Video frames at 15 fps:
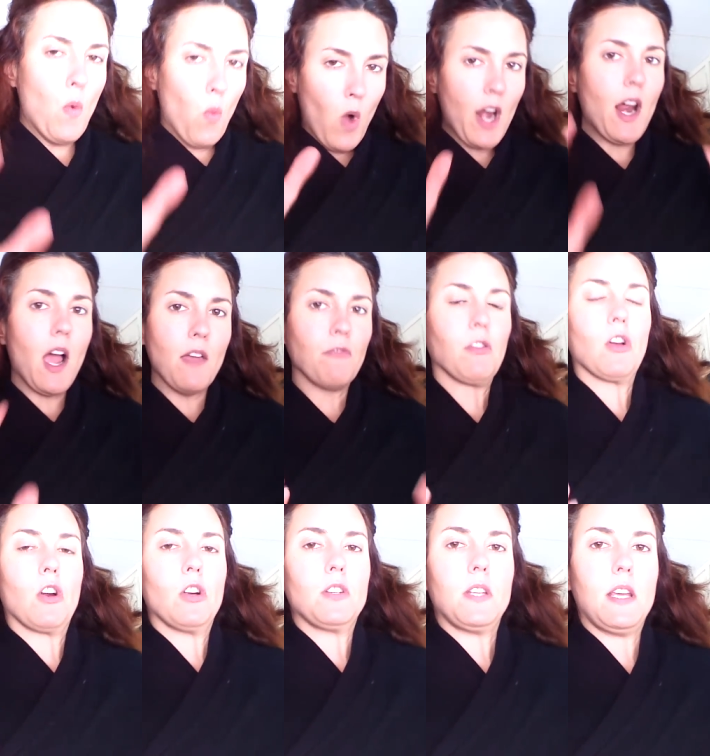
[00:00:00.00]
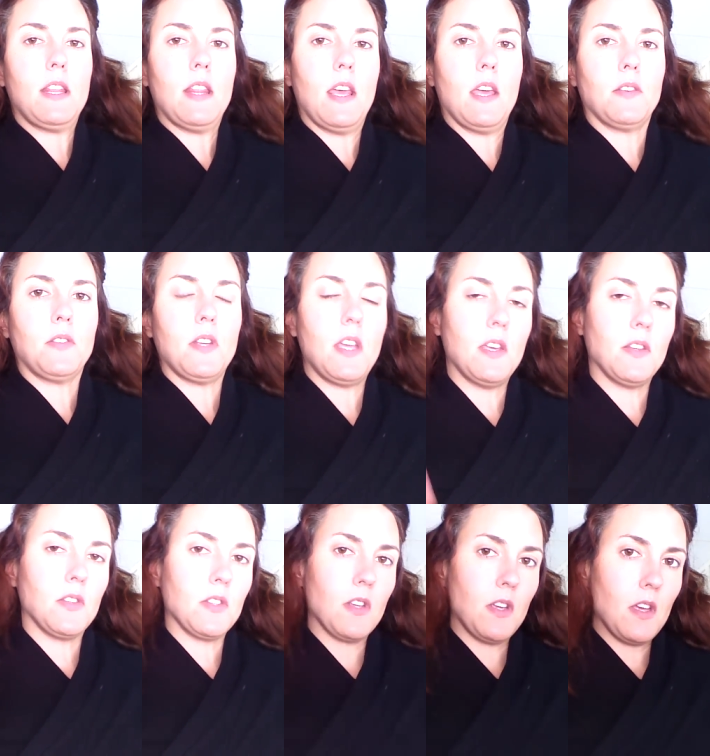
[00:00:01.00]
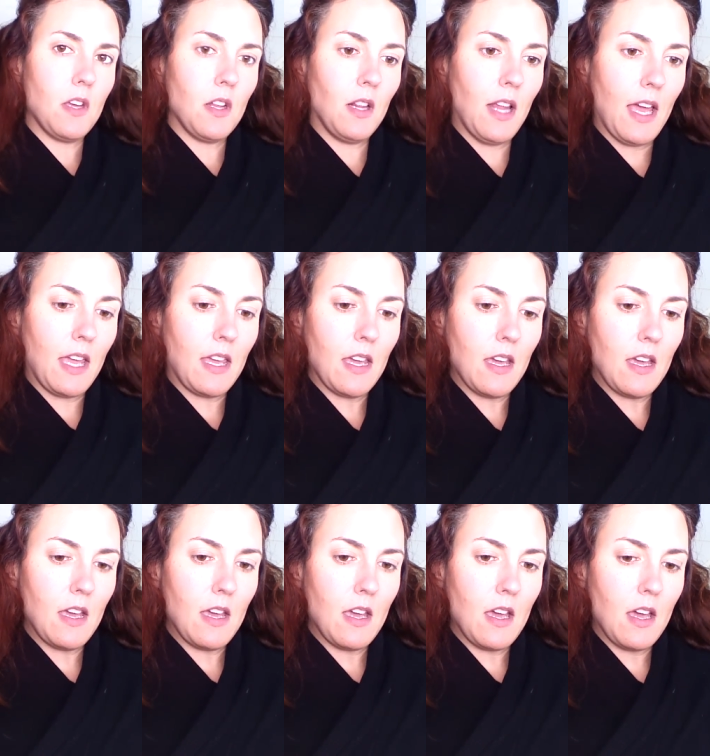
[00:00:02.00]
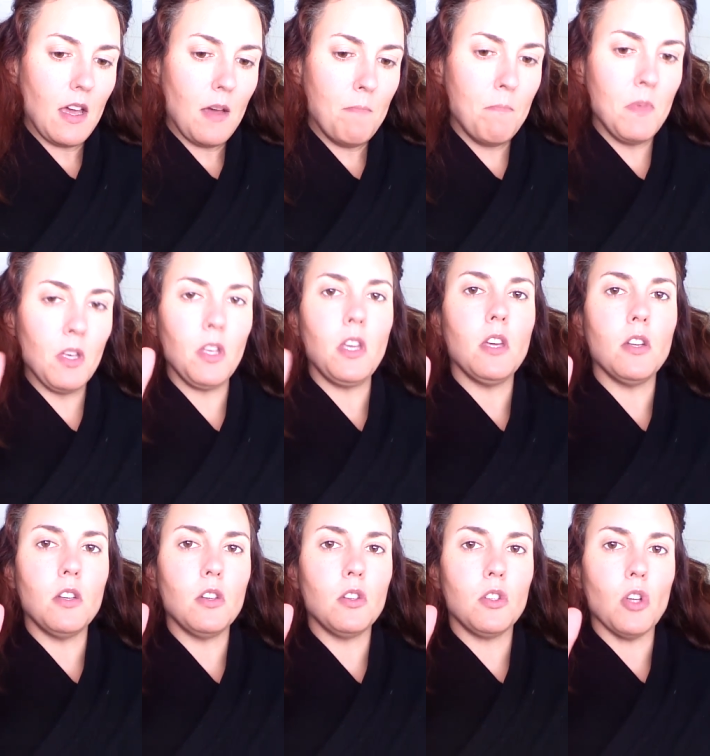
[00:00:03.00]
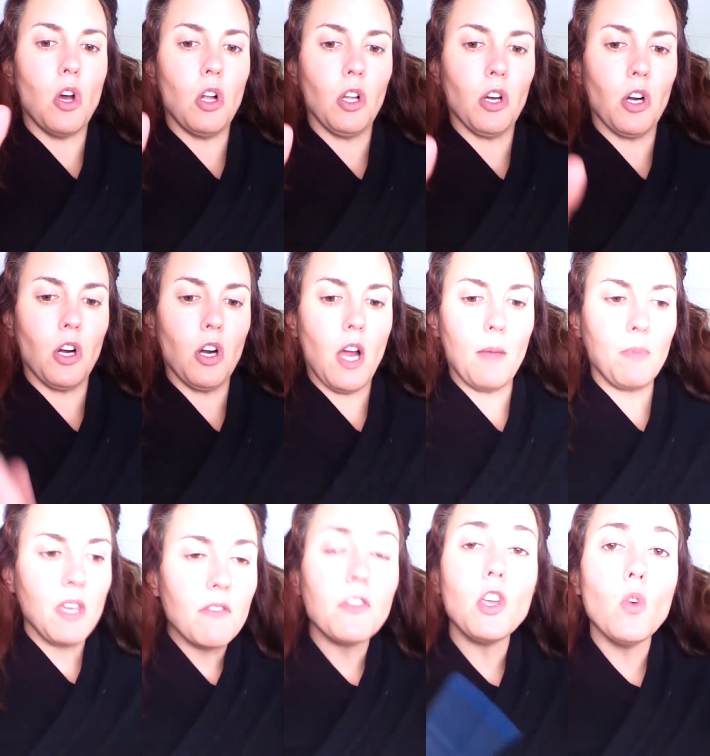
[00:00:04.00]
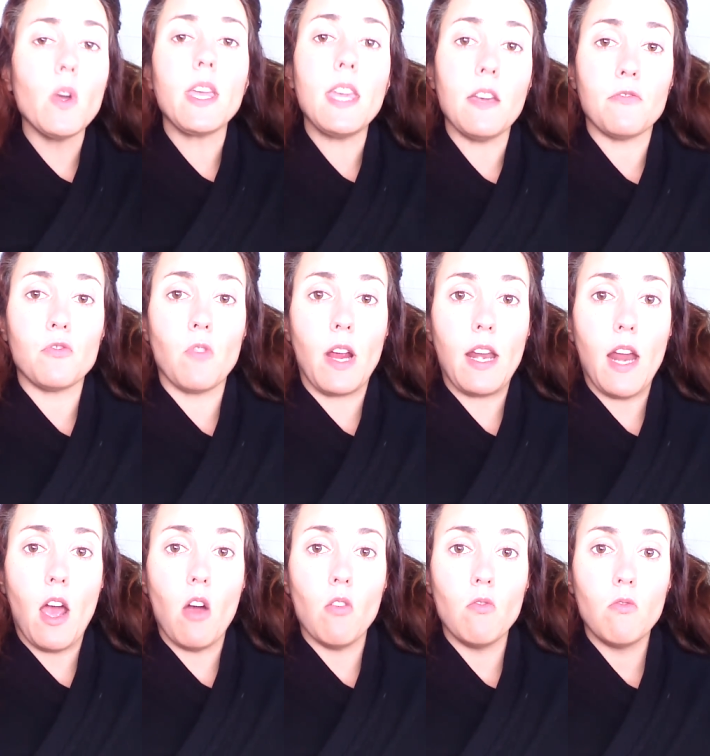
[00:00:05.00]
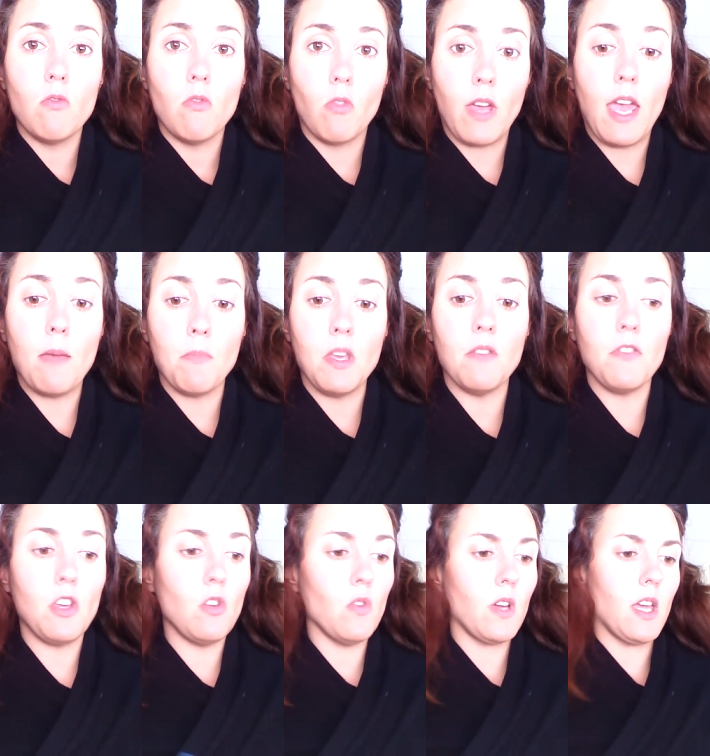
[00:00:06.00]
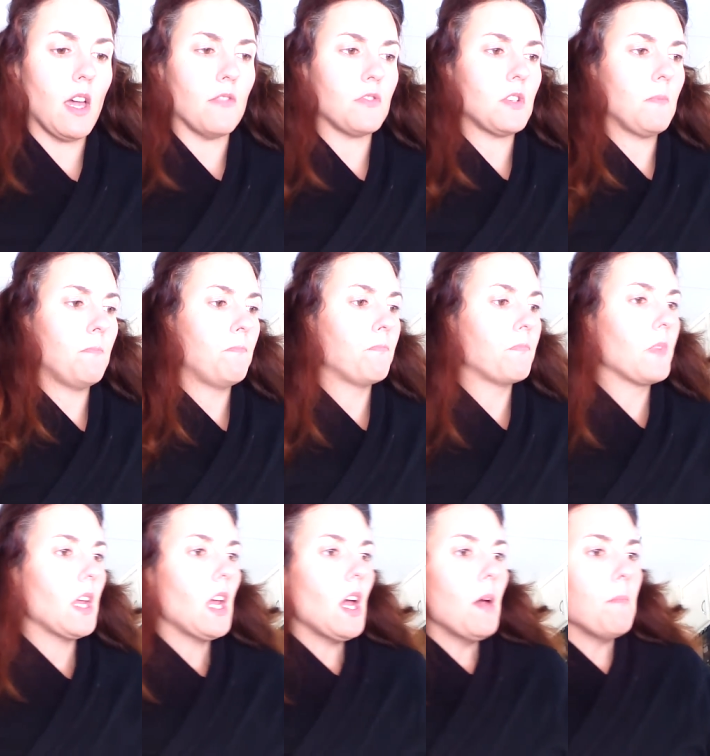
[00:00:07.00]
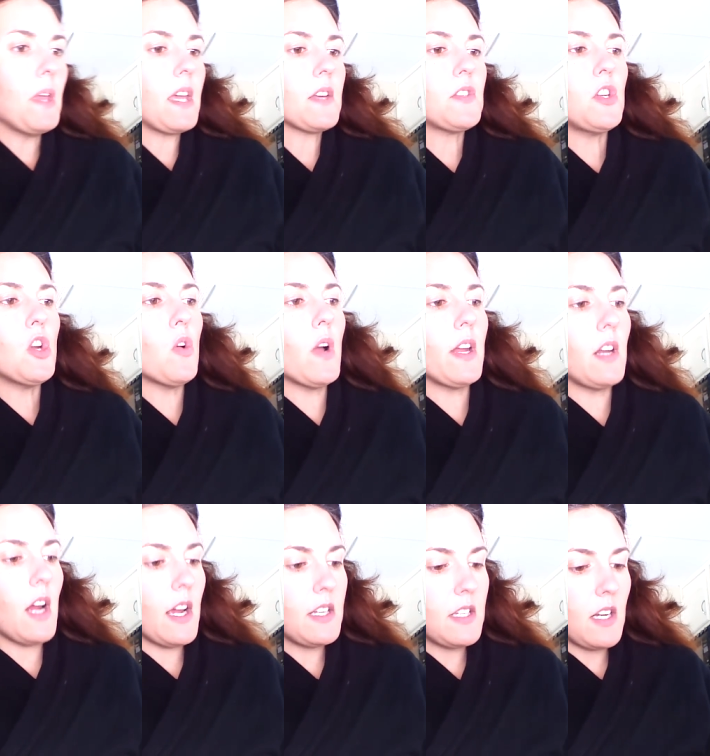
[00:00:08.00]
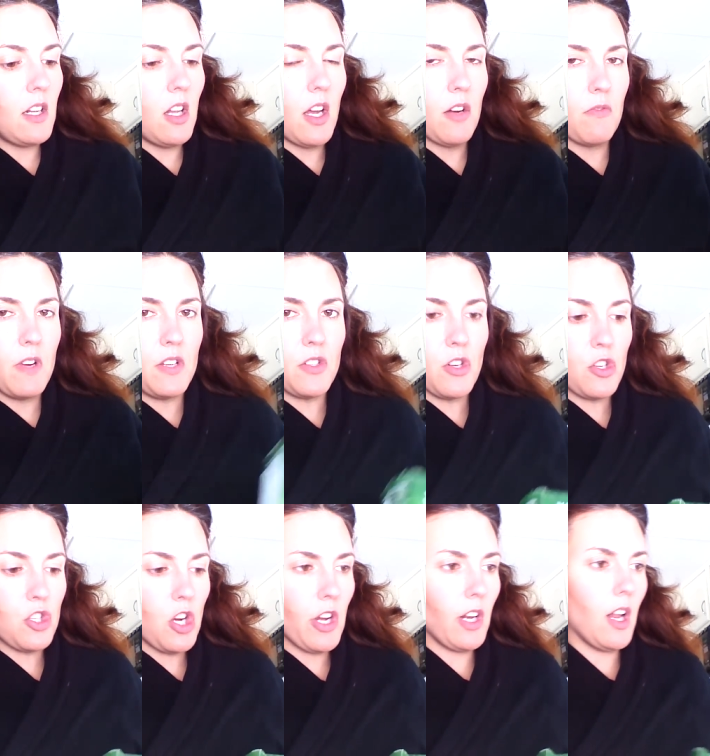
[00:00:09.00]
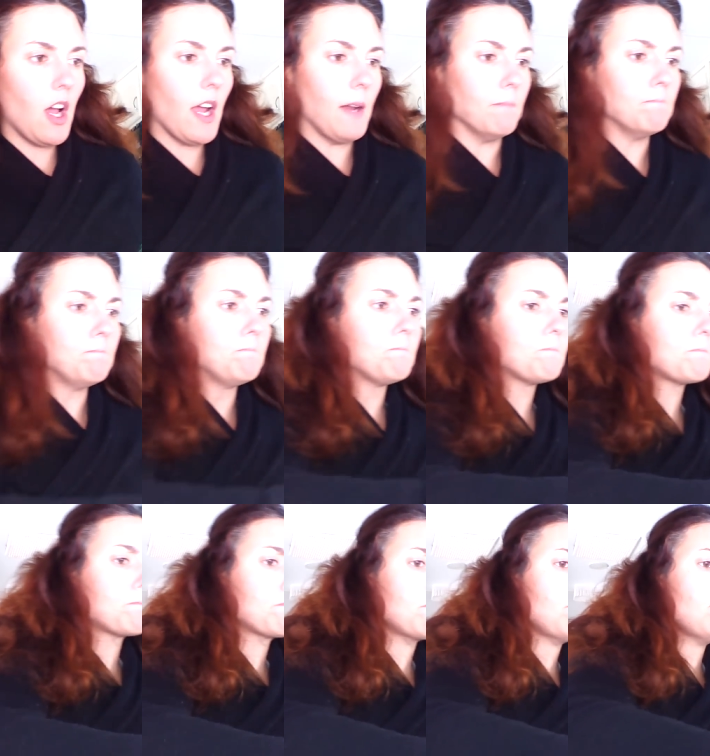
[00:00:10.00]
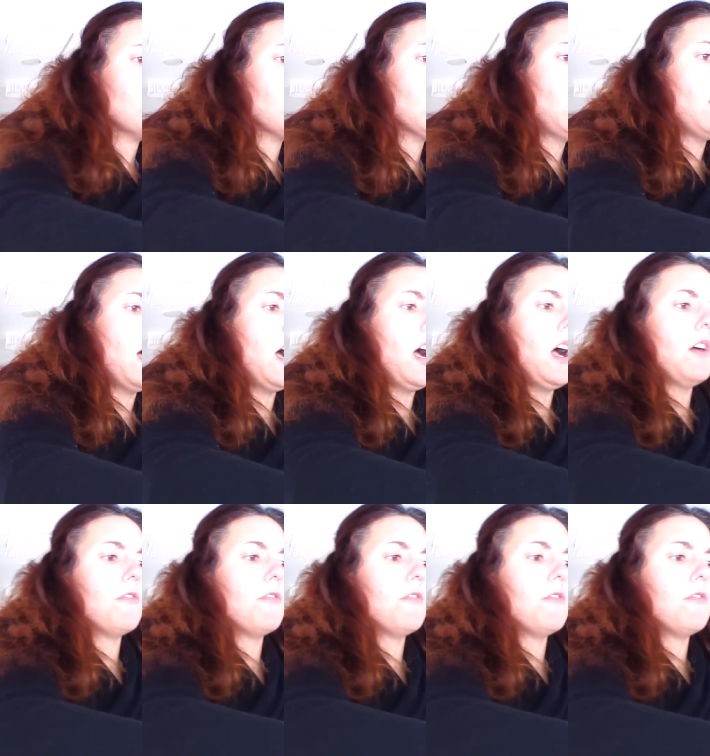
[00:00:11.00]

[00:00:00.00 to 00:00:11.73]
what I've learned in this is like million dollar. I'm giving you a gift right now. Okay, I'm giving you a gift. Because, you know, I, I did a lot of research online uh,